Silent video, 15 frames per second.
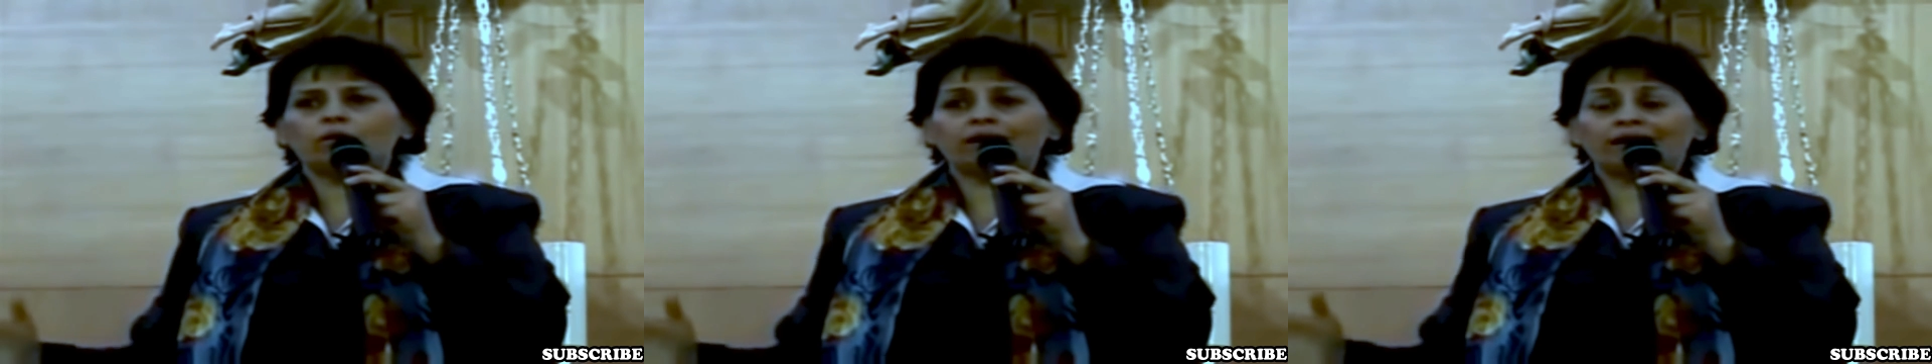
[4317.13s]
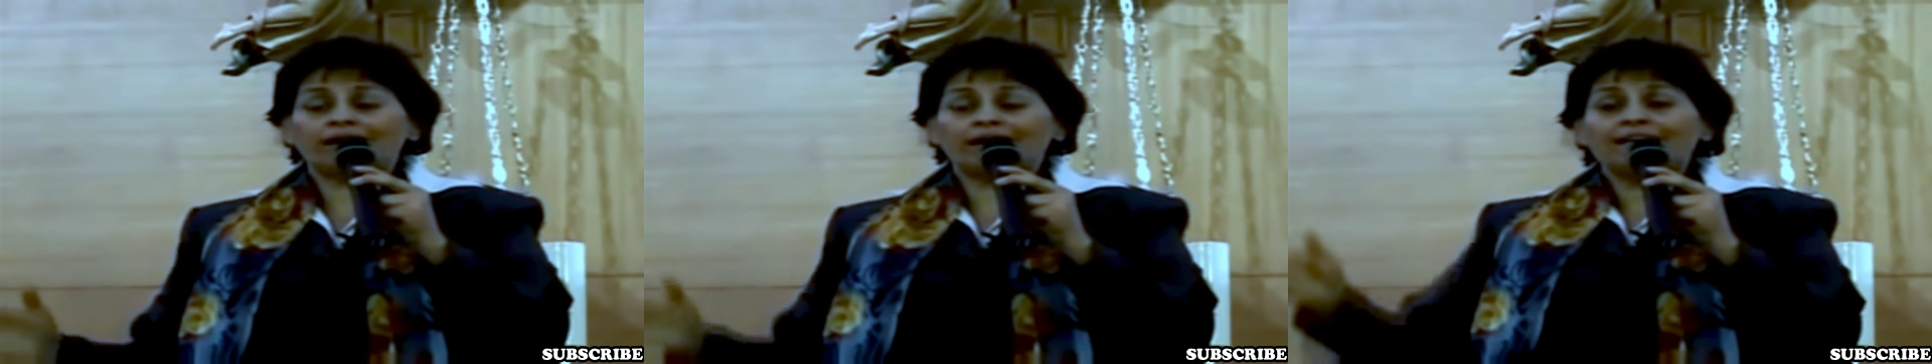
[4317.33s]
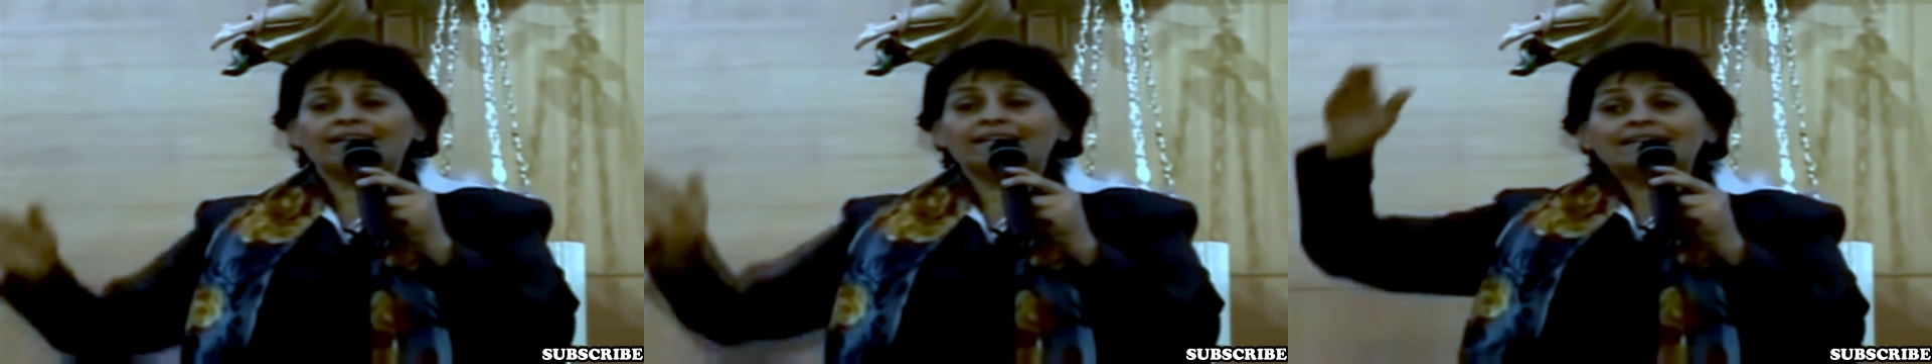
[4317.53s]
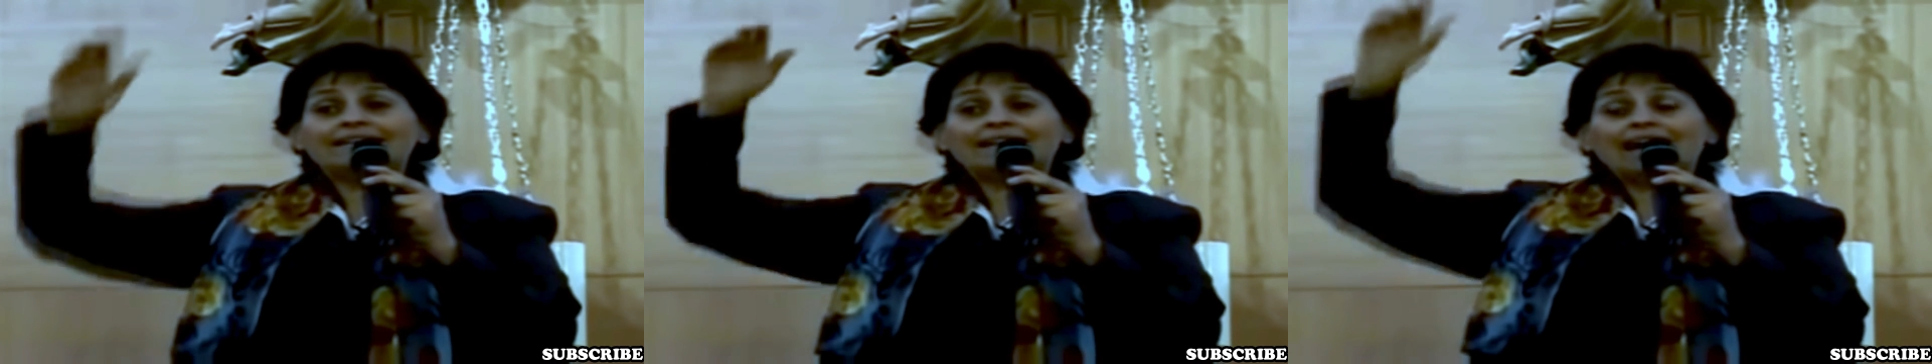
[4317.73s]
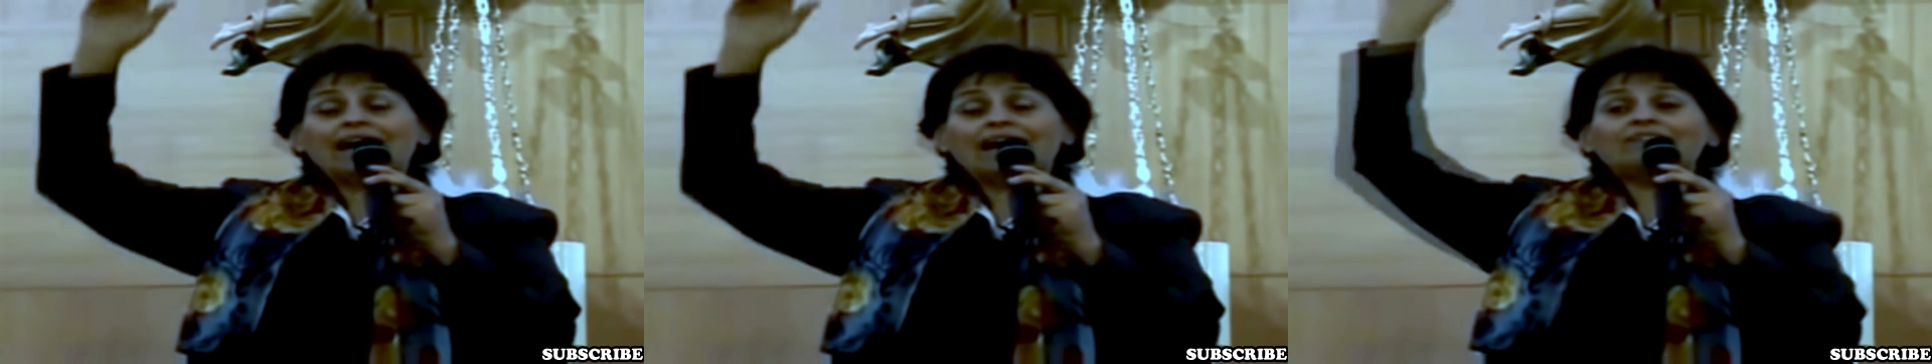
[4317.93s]
than the people
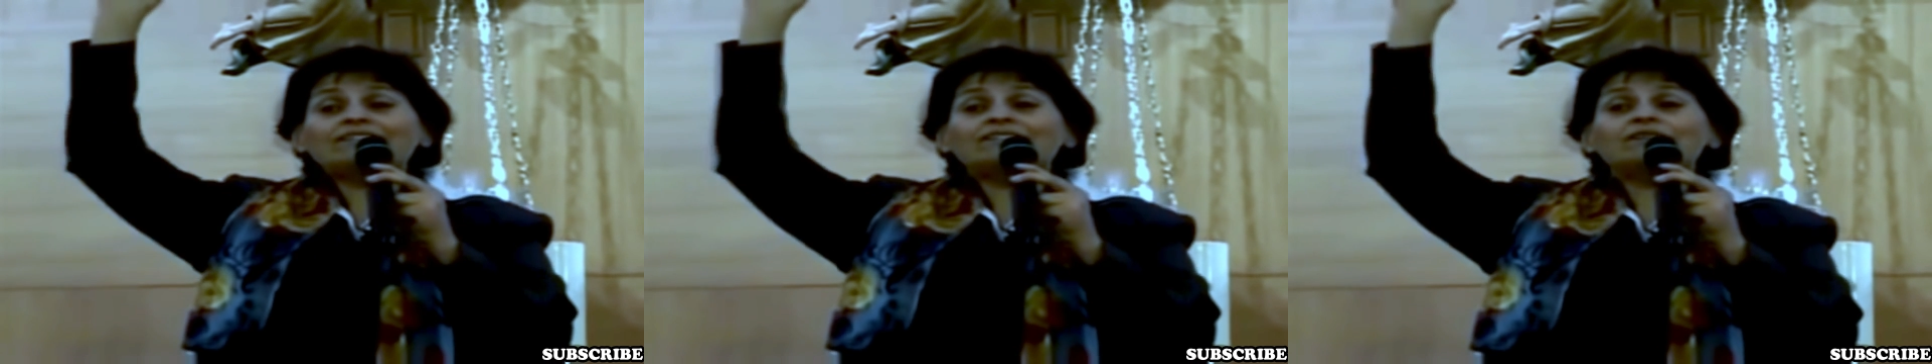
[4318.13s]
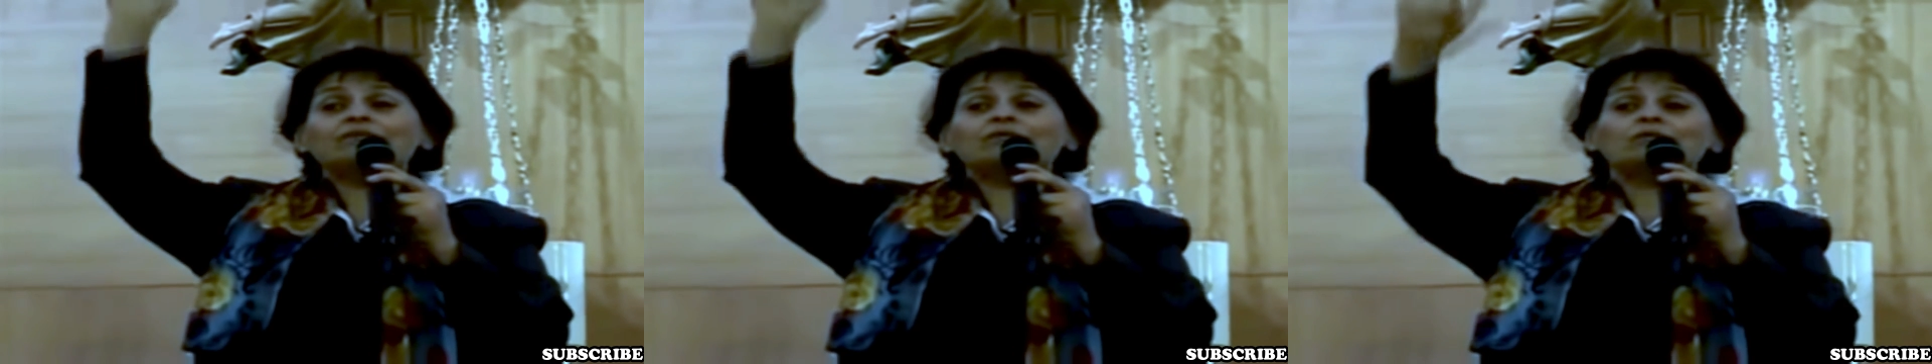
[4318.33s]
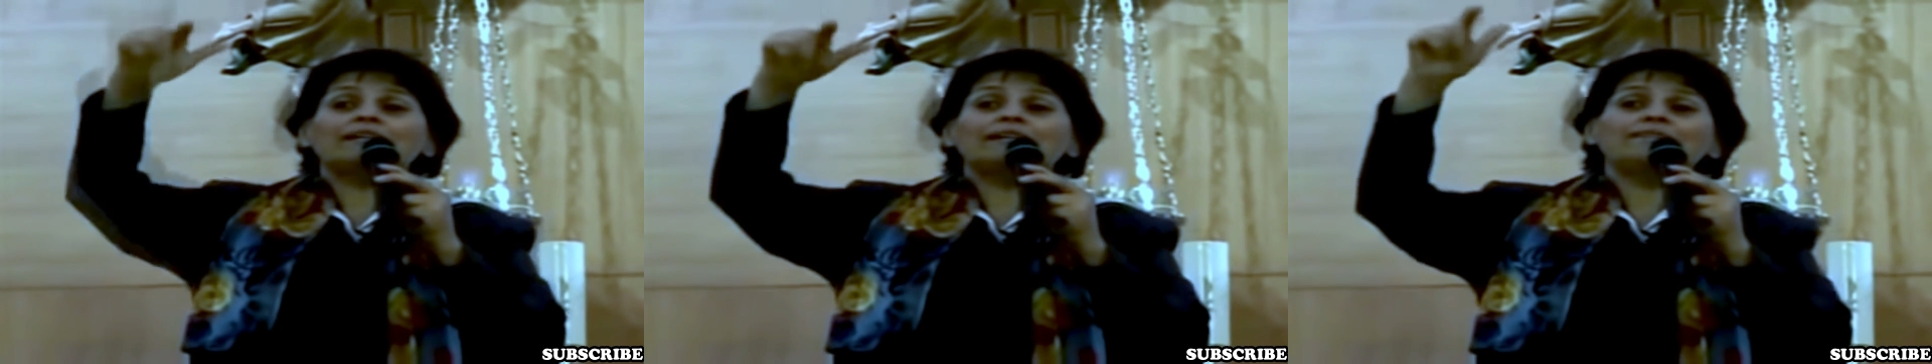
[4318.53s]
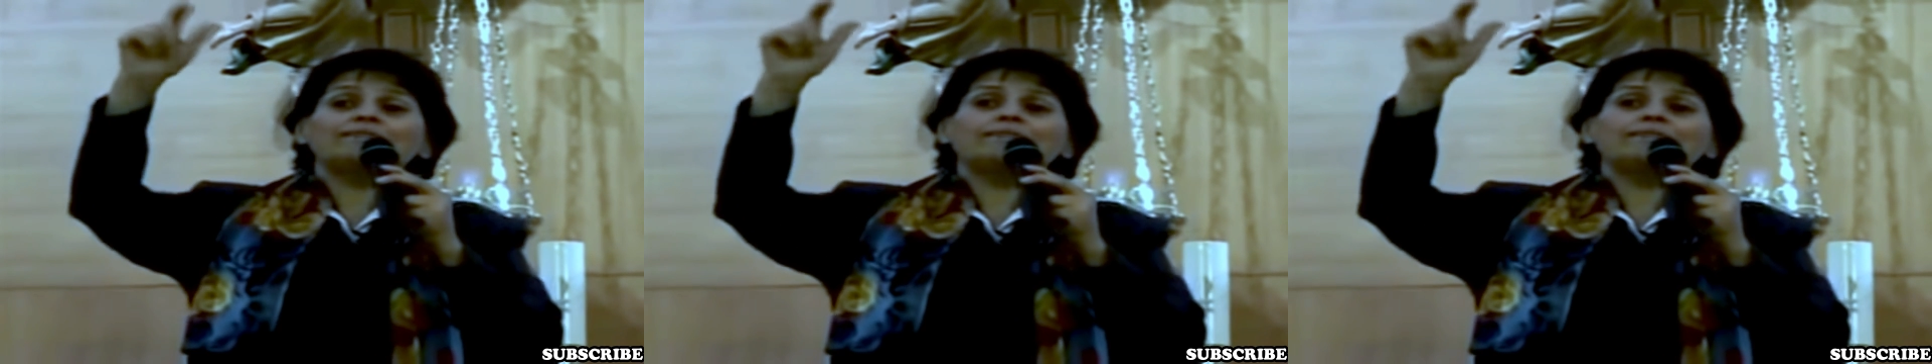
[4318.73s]
in the past.